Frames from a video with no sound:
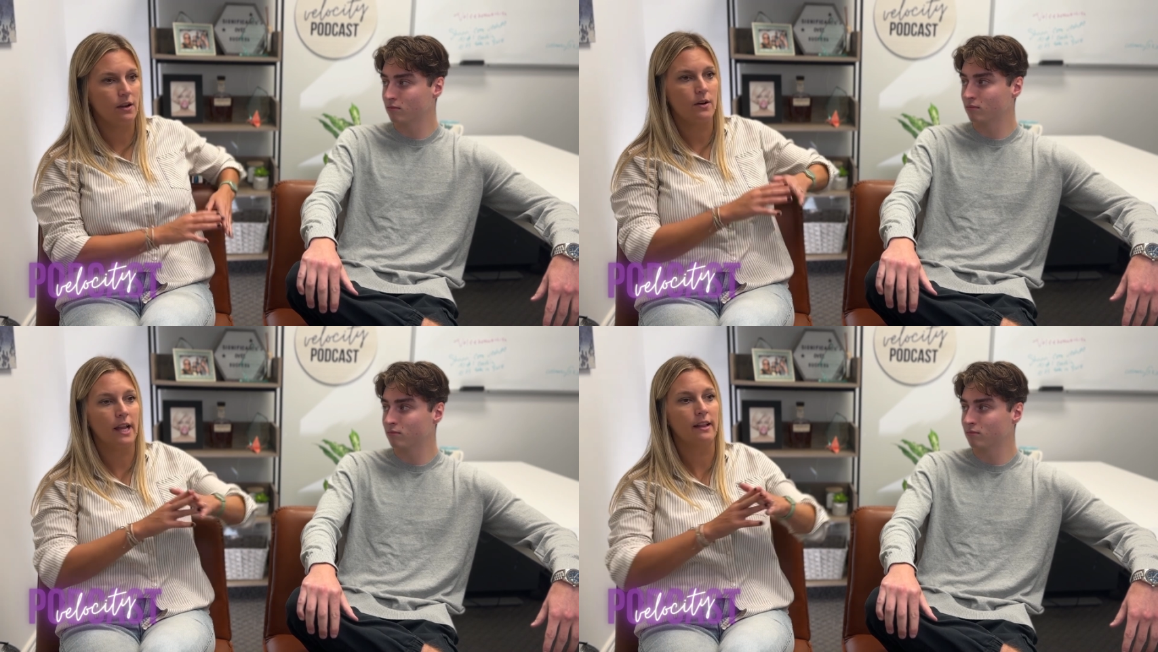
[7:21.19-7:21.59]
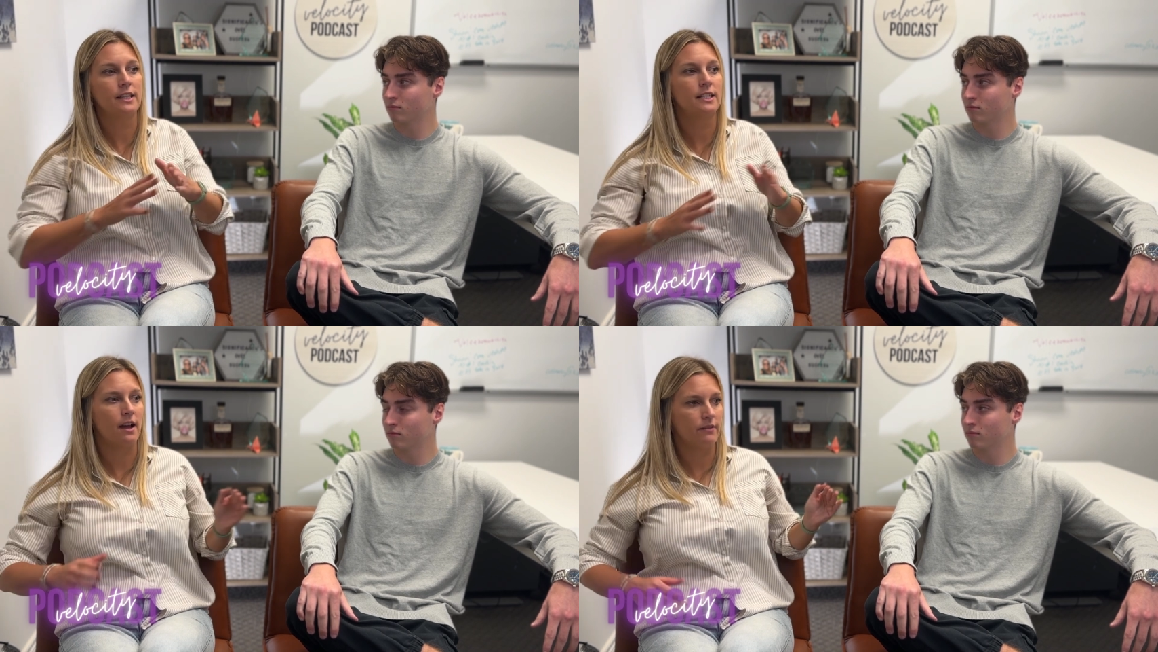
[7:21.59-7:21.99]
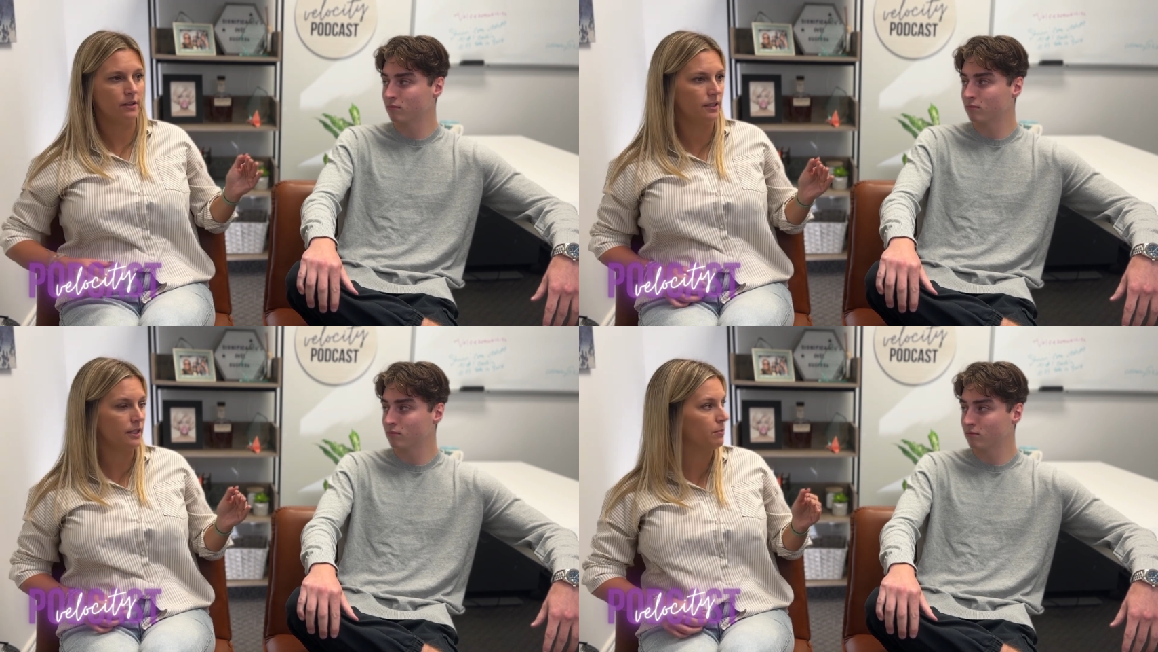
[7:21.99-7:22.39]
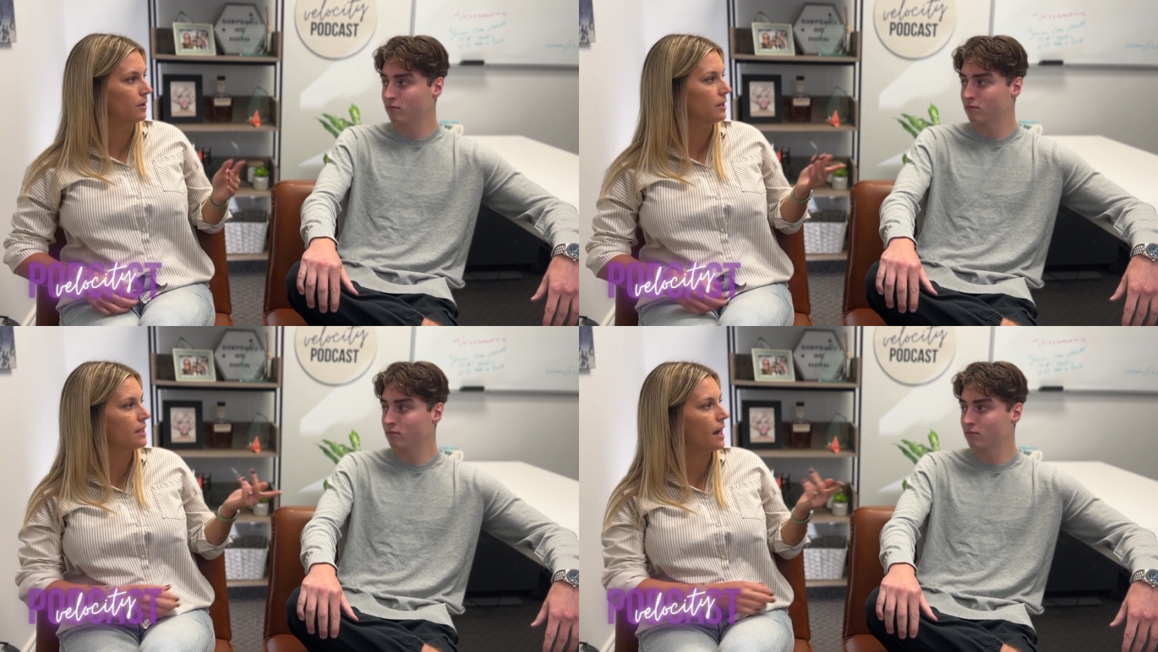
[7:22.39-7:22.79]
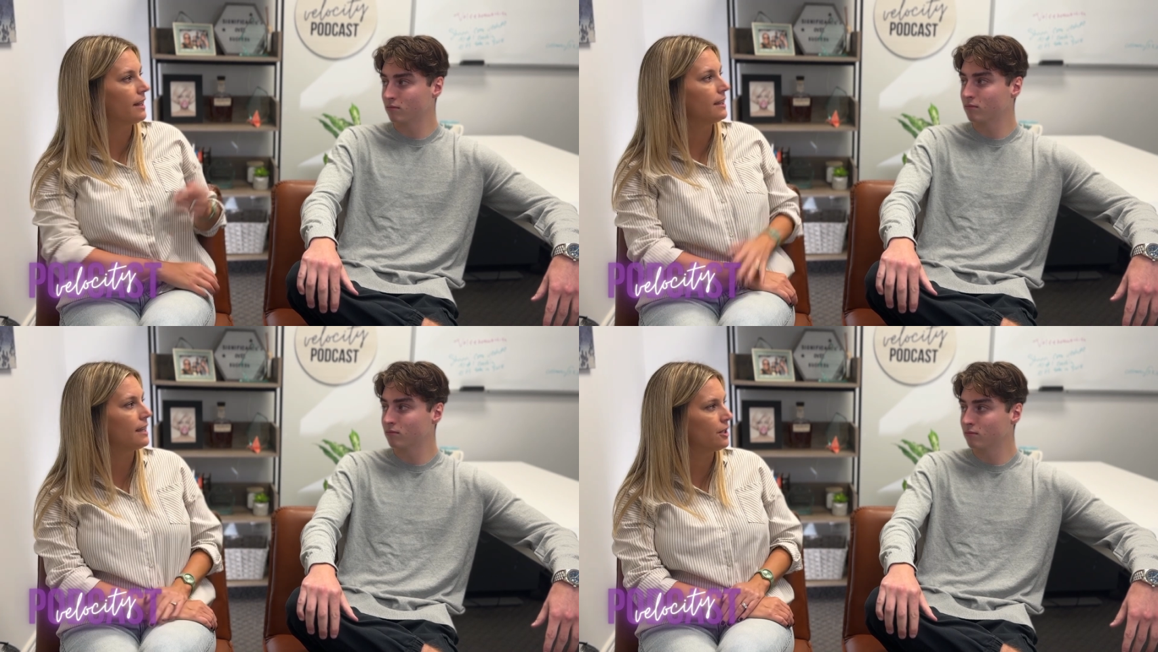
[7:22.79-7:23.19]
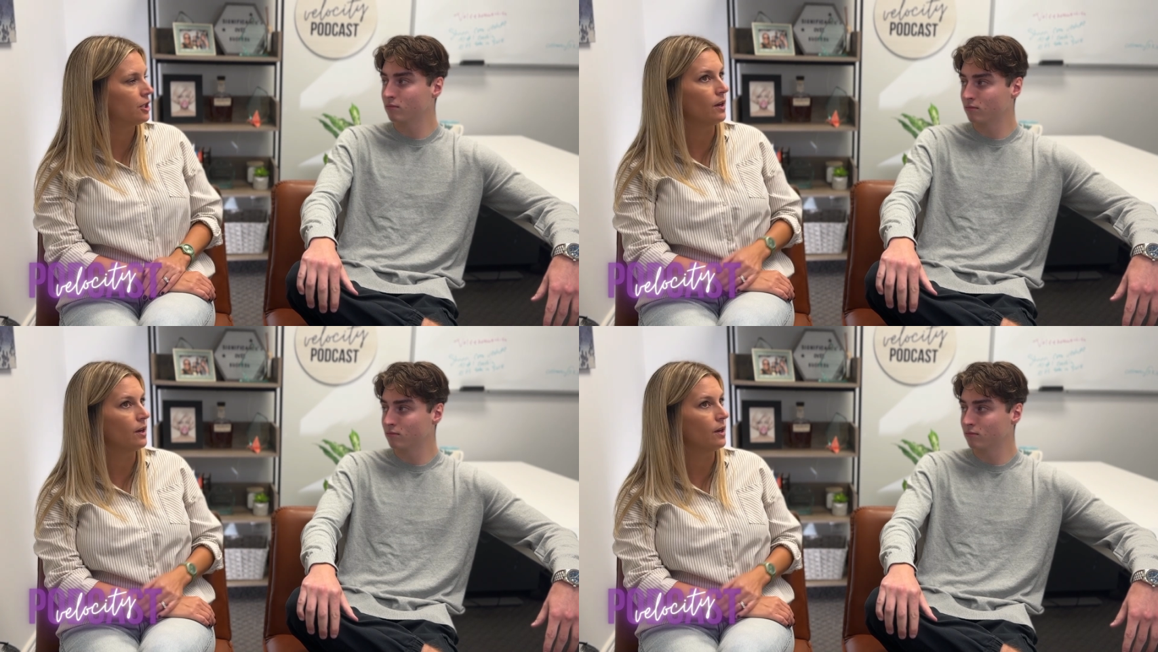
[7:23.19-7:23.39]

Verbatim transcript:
Speaker 1: okay, let's dive a little deeper, because I like that too.